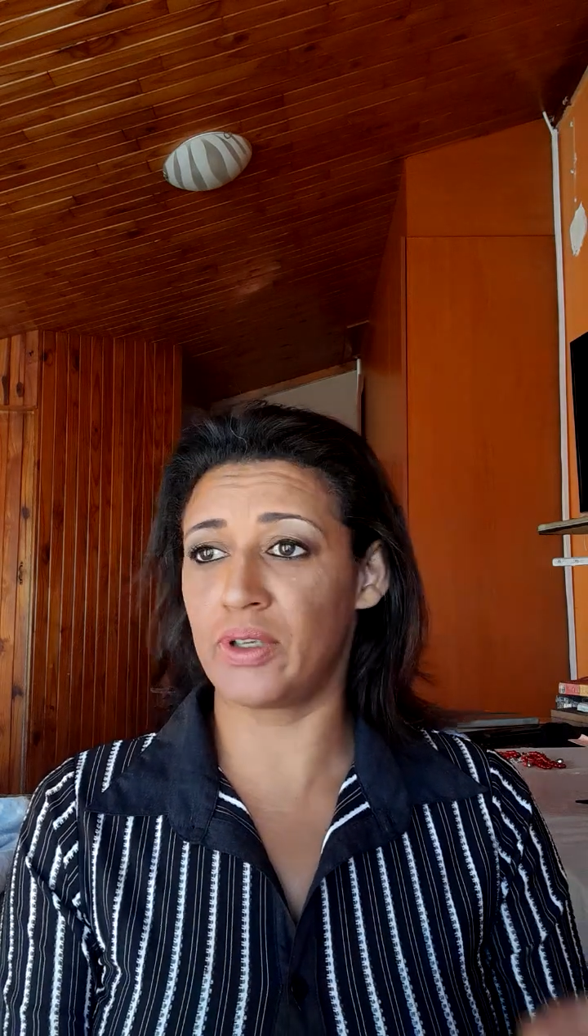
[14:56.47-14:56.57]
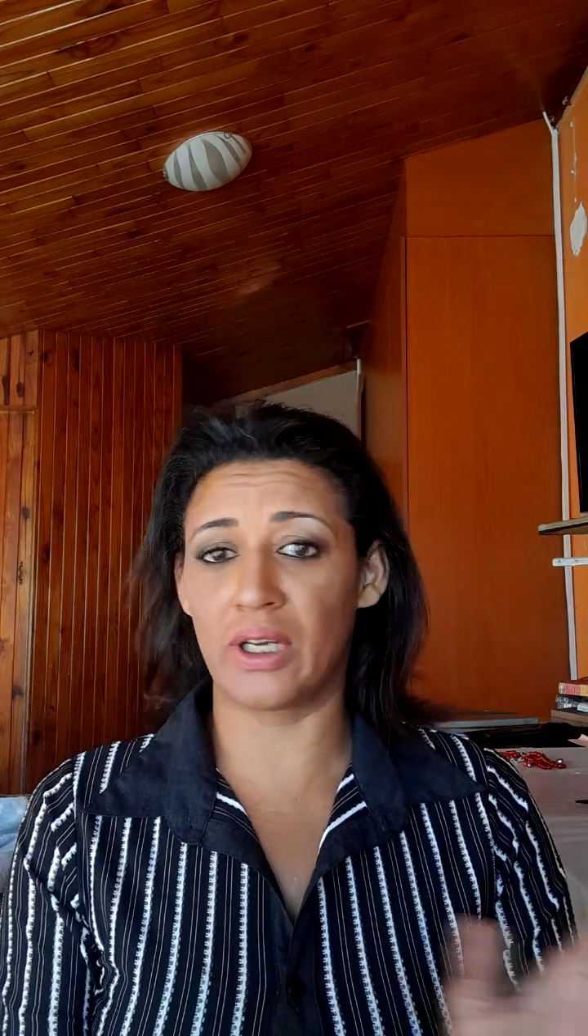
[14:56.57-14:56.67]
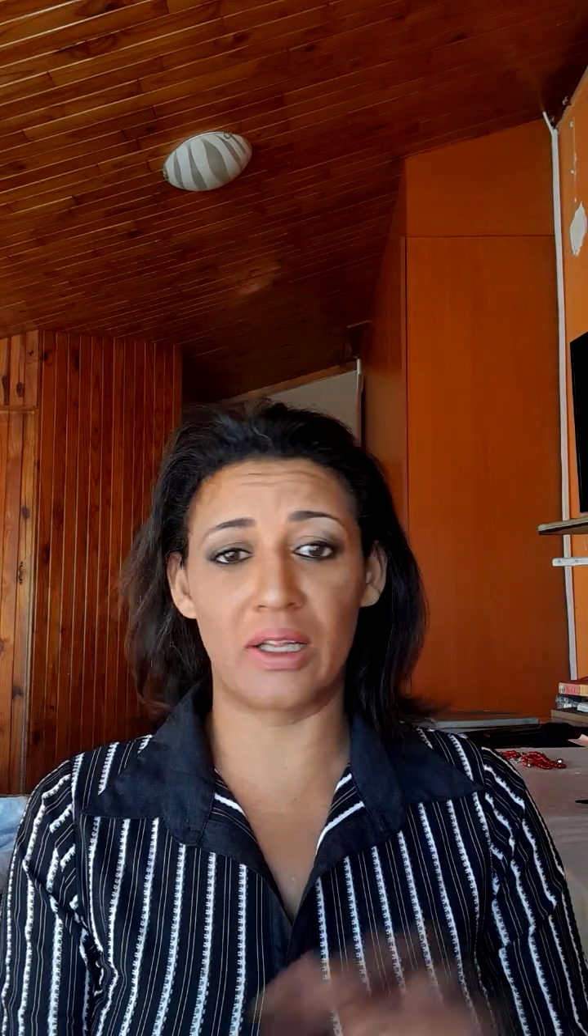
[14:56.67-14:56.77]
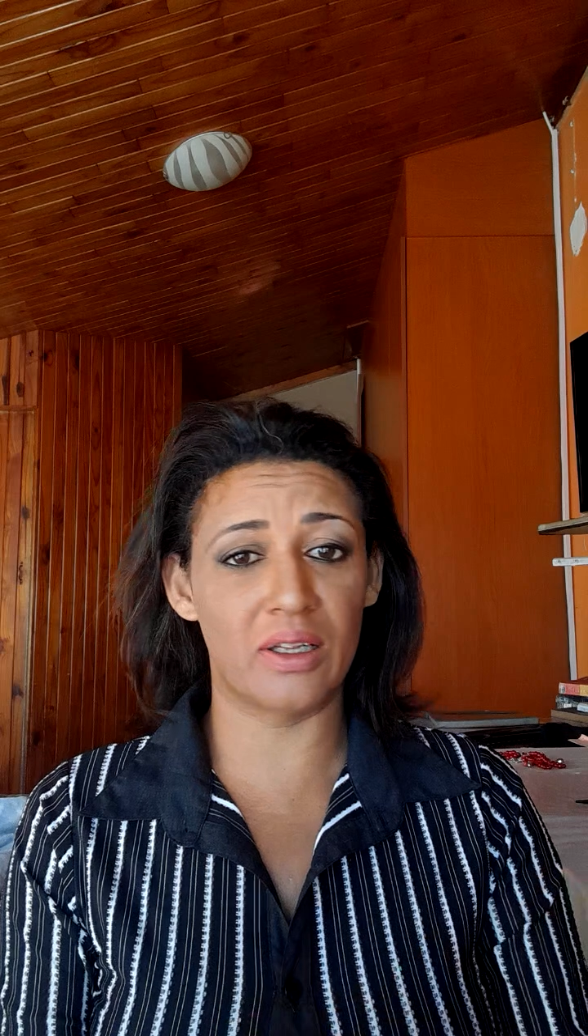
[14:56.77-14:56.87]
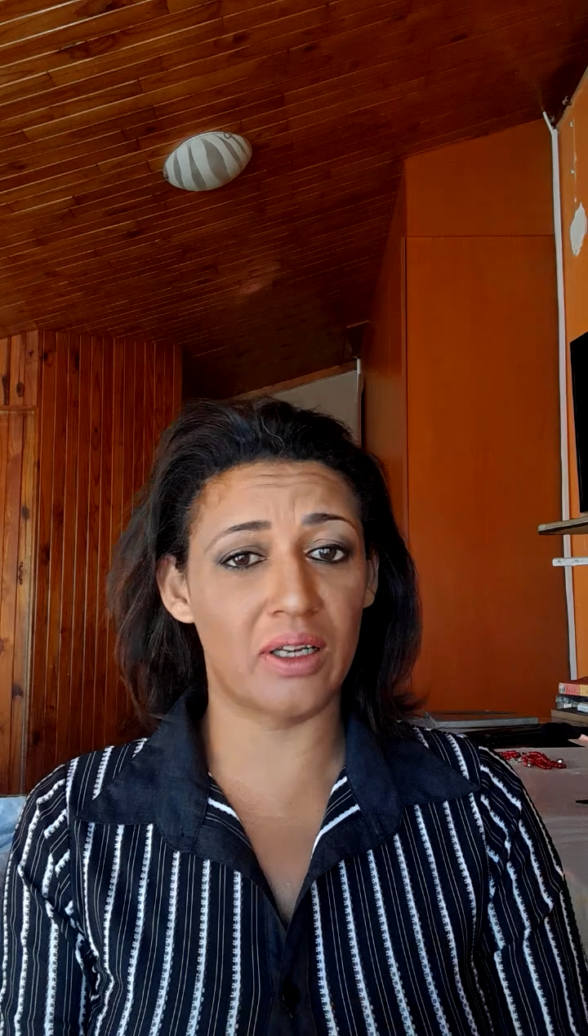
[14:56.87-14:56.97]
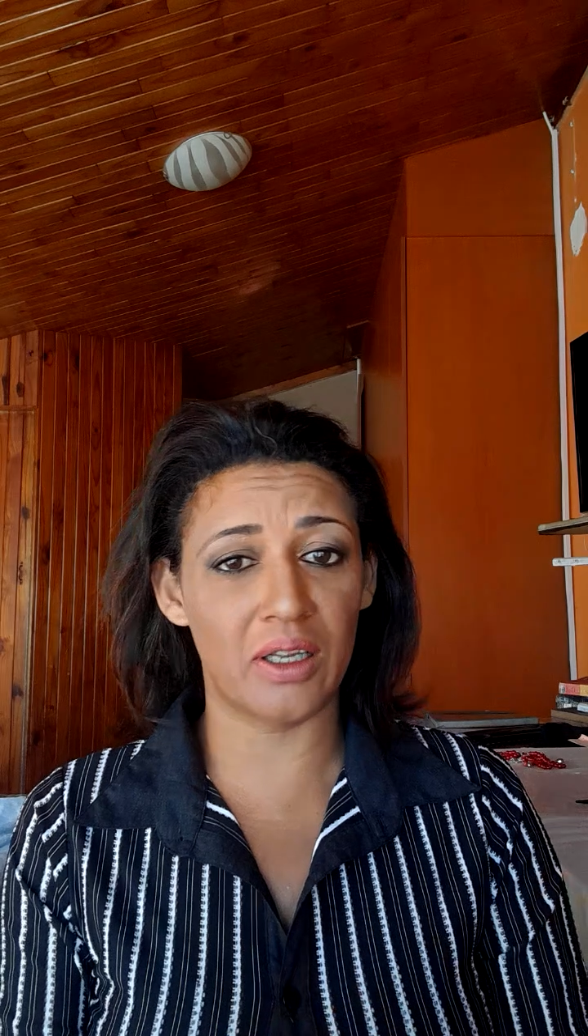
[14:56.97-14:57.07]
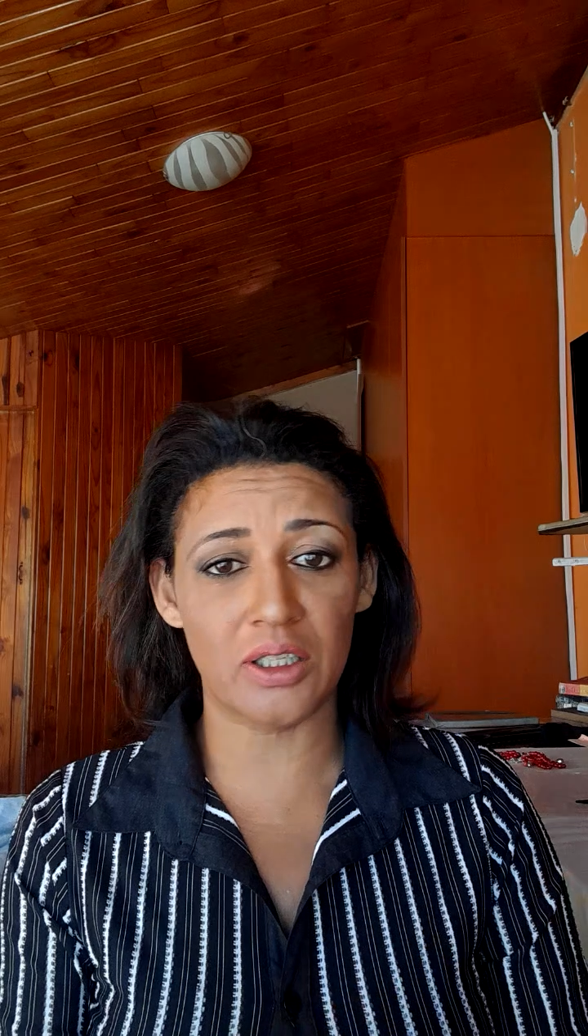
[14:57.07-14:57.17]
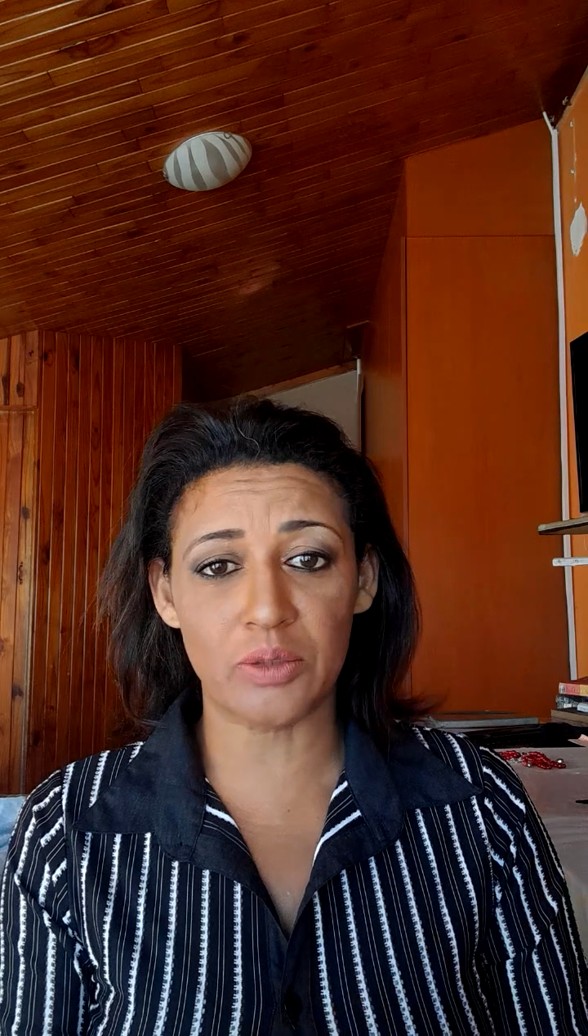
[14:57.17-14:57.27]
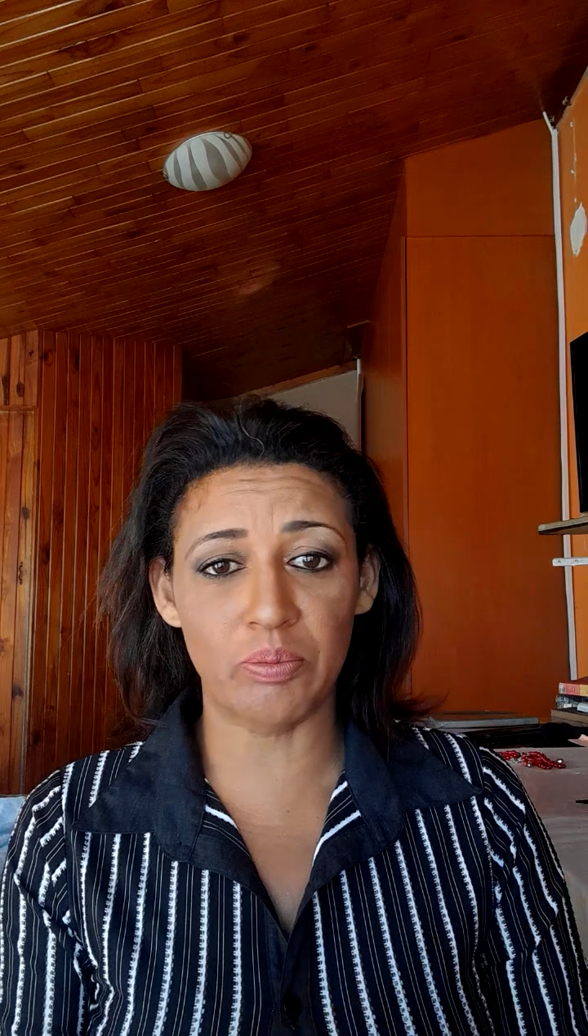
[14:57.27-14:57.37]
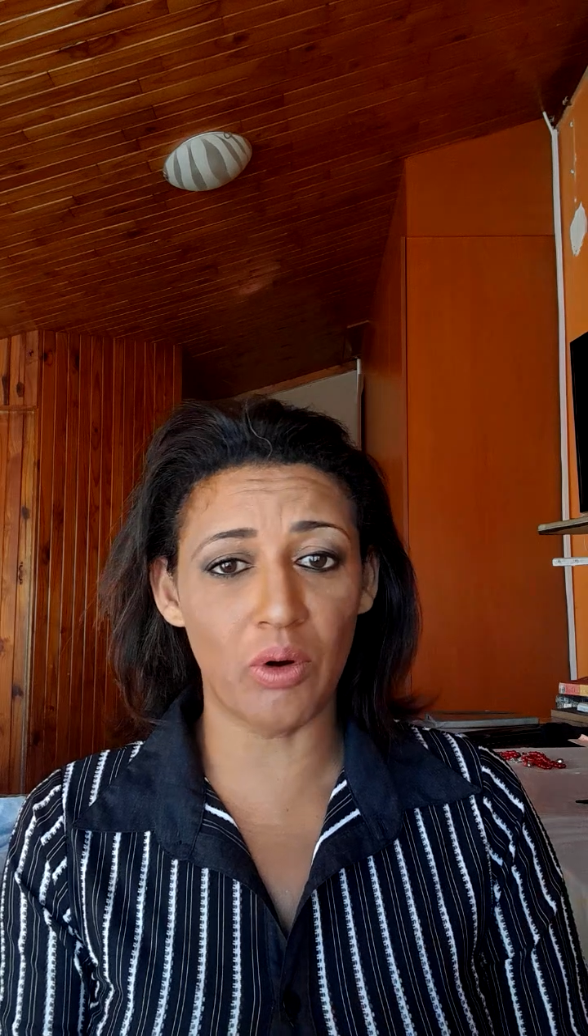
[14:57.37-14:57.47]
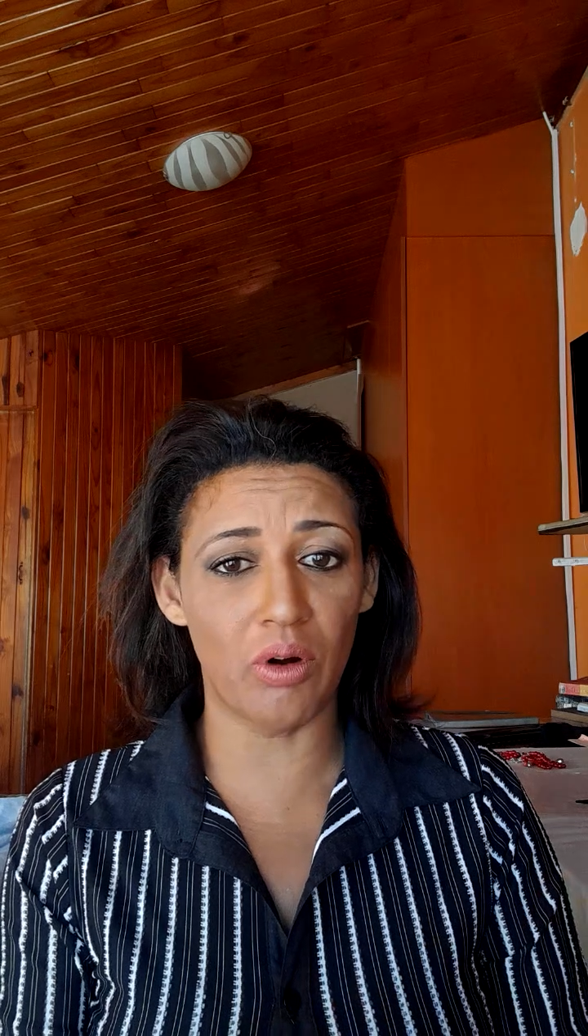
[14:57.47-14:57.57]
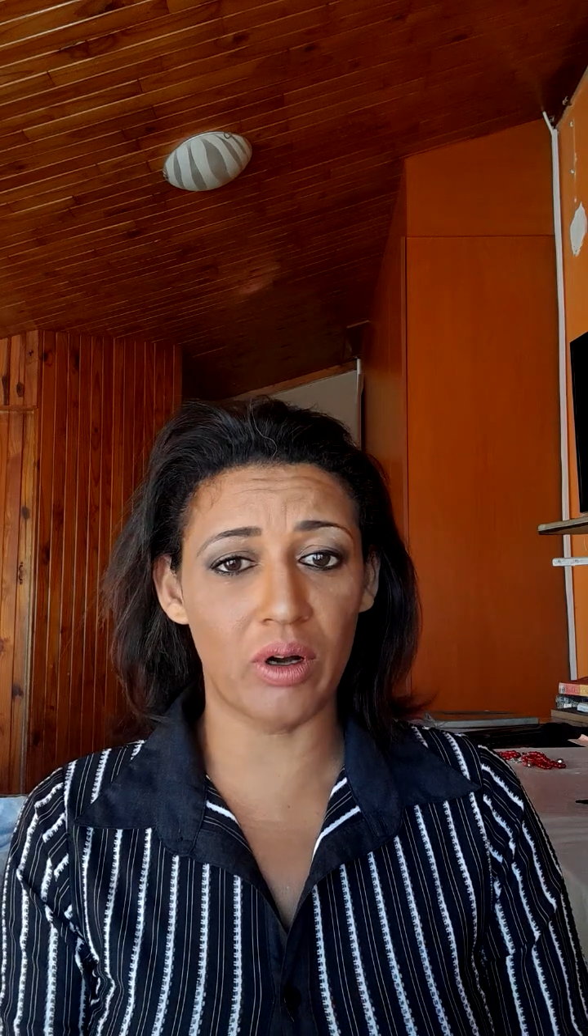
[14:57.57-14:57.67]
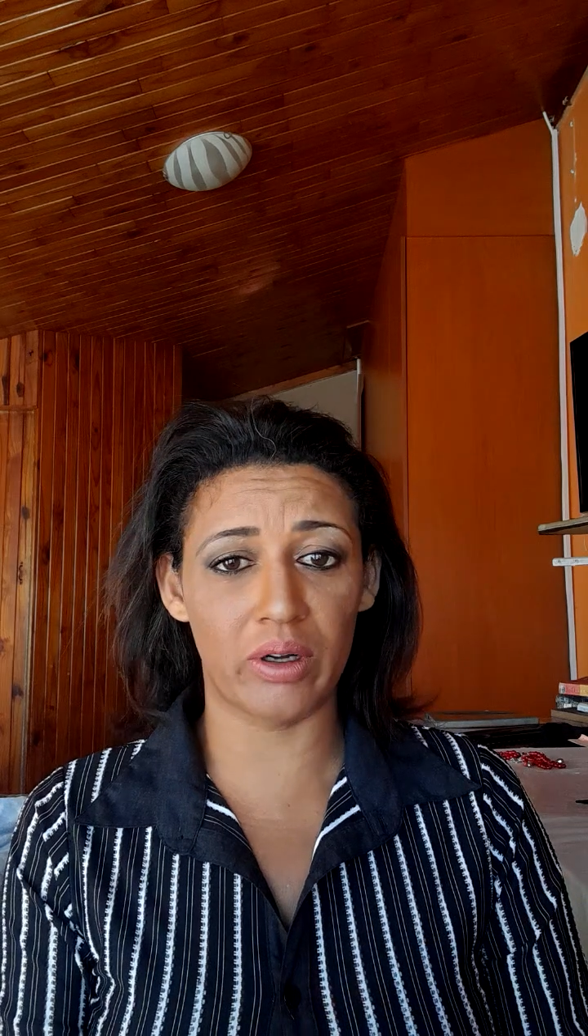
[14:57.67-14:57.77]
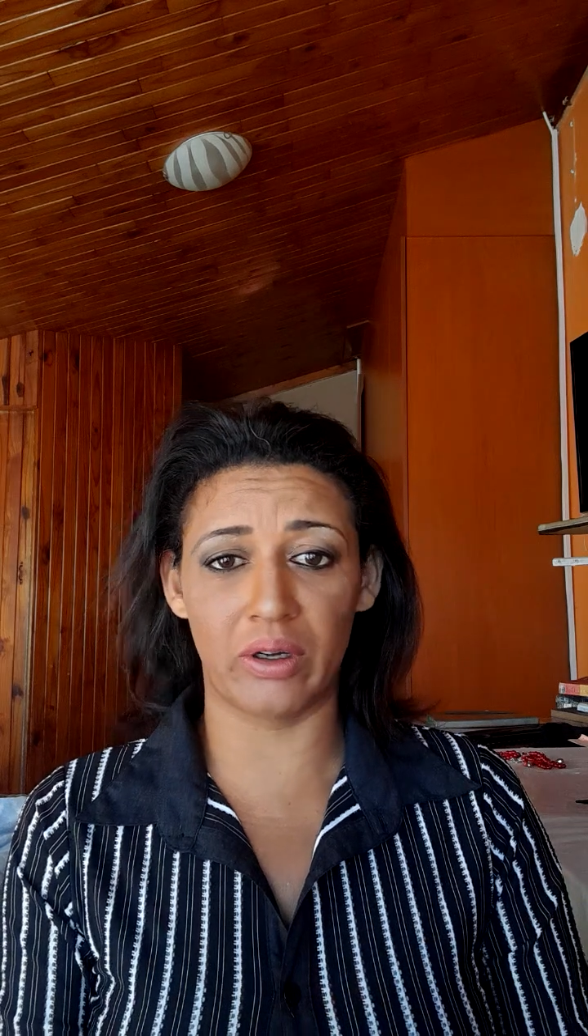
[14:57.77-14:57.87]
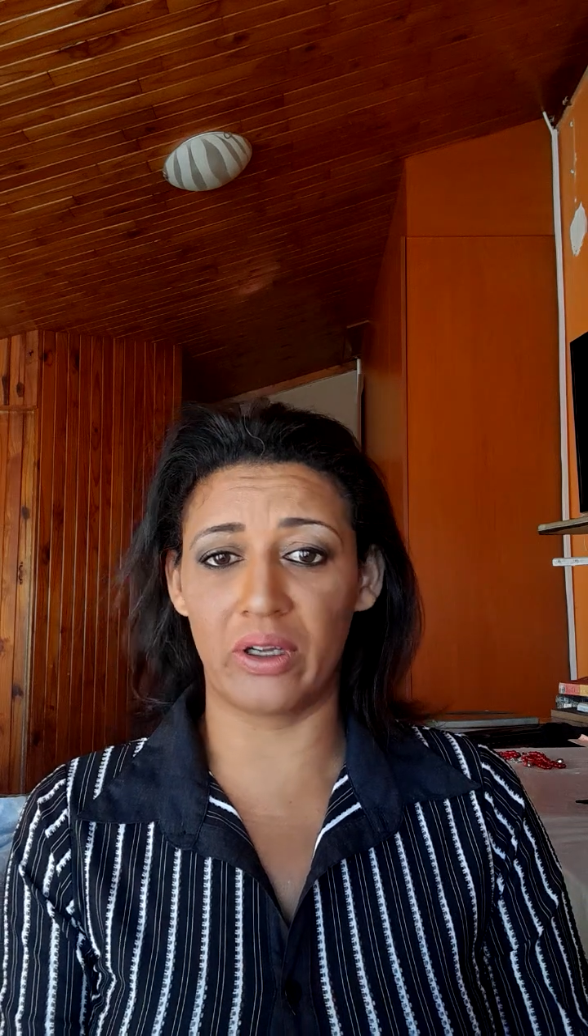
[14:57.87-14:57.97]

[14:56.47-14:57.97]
another day it's pork,